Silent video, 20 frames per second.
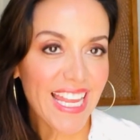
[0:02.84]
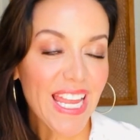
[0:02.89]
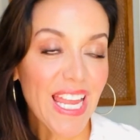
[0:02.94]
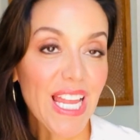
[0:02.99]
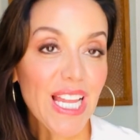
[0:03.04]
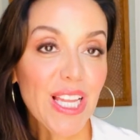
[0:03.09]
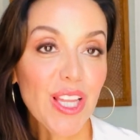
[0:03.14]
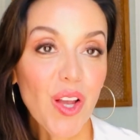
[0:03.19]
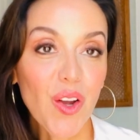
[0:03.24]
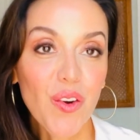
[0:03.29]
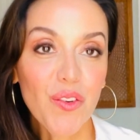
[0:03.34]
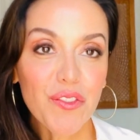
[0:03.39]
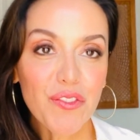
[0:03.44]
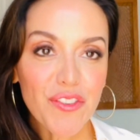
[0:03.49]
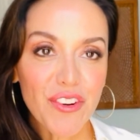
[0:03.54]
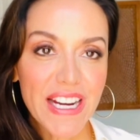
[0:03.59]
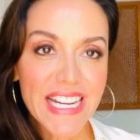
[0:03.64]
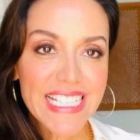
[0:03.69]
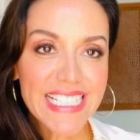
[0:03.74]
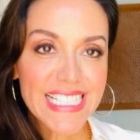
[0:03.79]
Hello,
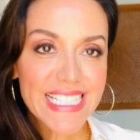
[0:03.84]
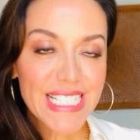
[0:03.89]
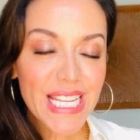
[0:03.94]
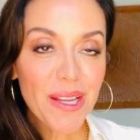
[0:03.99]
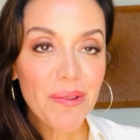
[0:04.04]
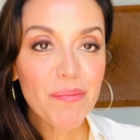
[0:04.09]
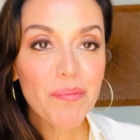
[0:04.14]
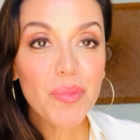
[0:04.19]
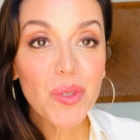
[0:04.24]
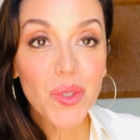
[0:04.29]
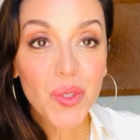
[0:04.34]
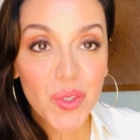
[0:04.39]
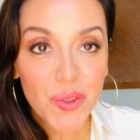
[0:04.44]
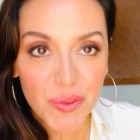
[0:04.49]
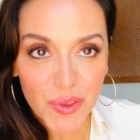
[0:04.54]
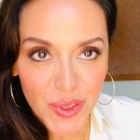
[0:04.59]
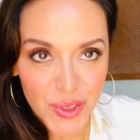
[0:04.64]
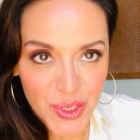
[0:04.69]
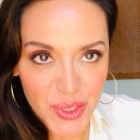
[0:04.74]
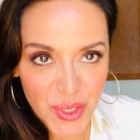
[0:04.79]
friends and
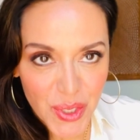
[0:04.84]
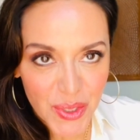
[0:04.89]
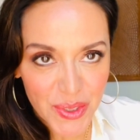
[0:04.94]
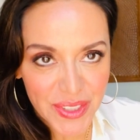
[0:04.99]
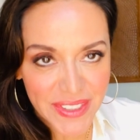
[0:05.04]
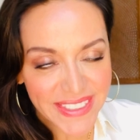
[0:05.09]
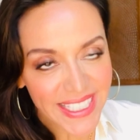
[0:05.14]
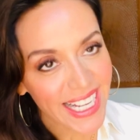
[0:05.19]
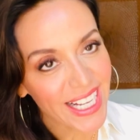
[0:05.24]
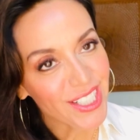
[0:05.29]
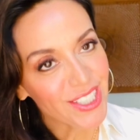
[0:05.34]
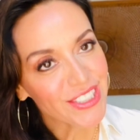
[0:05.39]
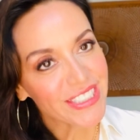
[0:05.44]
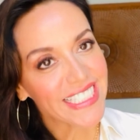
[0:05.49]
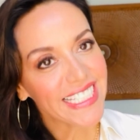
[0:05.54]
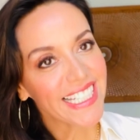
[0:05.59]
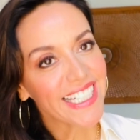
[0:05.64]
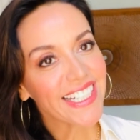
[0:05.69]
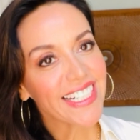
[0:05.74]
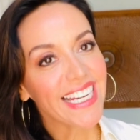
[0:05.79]
beautiful souls out
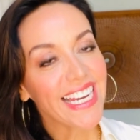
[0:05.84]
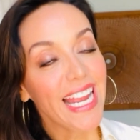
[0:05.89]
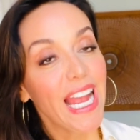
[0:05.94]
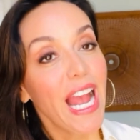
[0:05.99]
there.